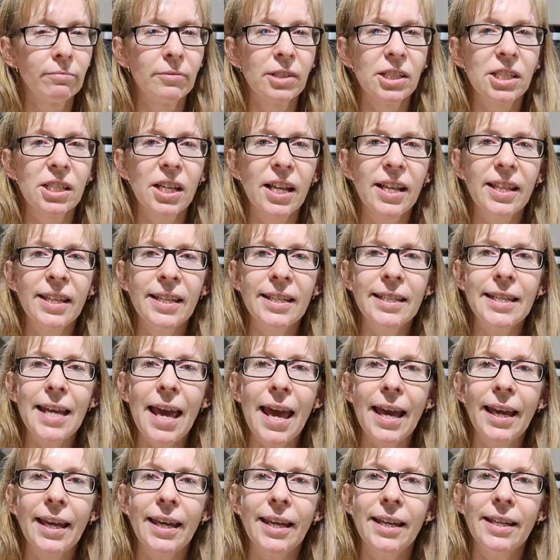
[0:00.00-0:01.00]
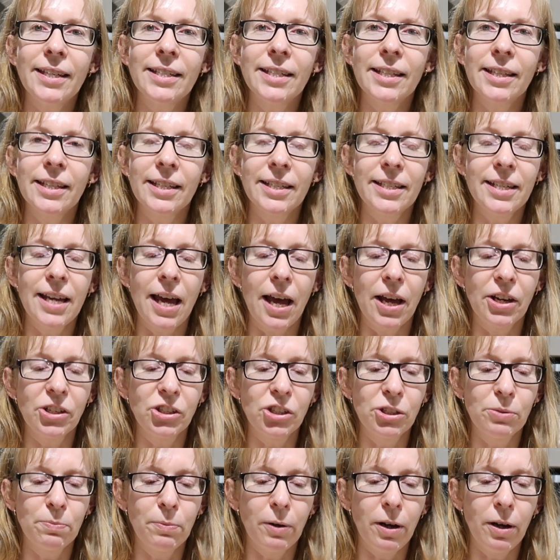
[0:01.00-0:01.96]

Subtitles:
slightly tacky to the touch.